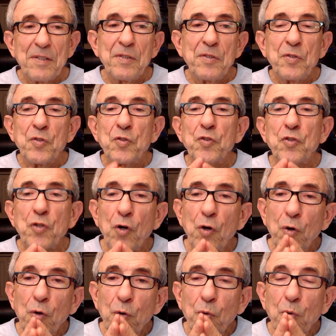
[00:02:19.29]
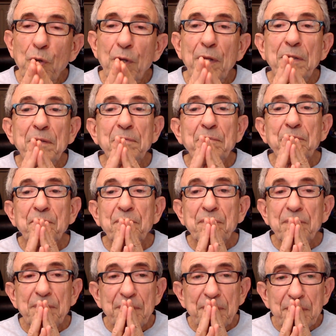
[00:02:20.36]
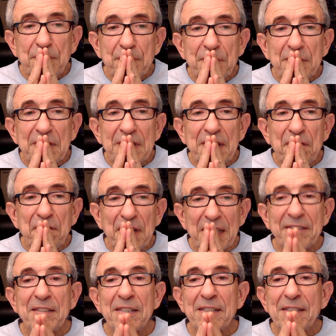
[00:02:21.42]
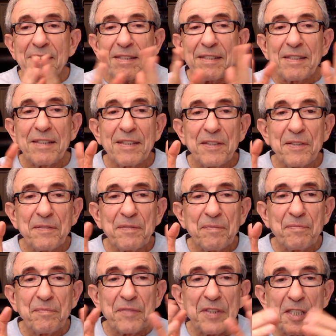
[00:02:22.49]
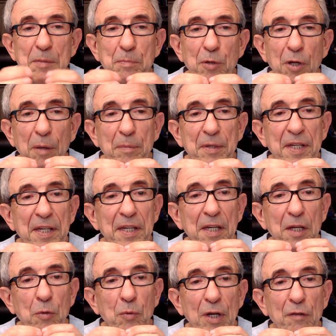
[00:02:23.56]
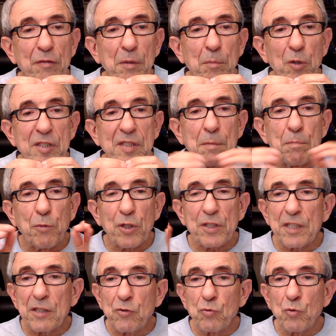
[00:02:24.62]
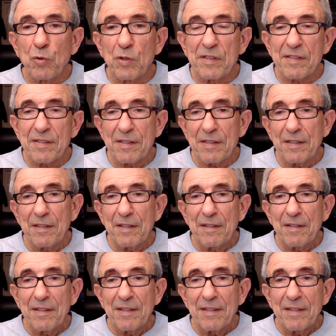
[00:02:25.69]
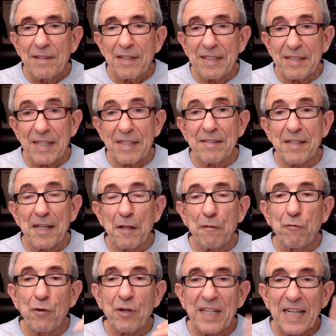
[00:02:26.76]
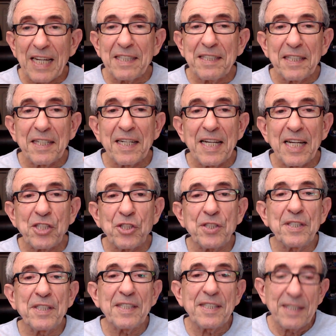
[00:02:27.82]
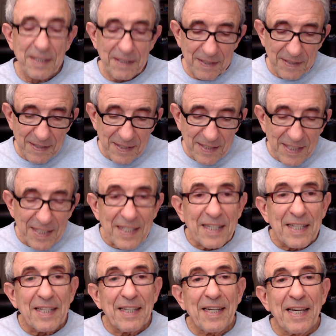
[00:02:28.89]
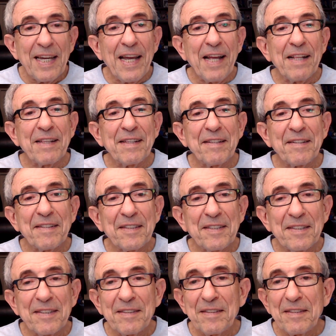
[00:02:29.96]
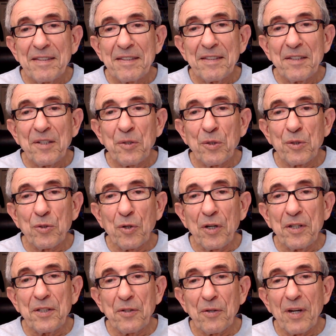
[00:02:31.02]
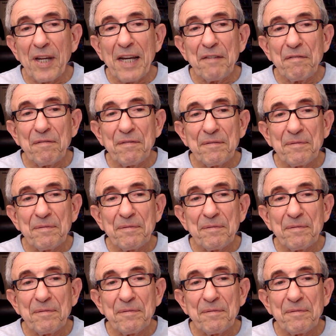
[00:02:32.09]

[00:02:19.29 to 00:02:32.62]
So, the vessels is probably one of the most important tools, as I said, for reality creation and controlling your life.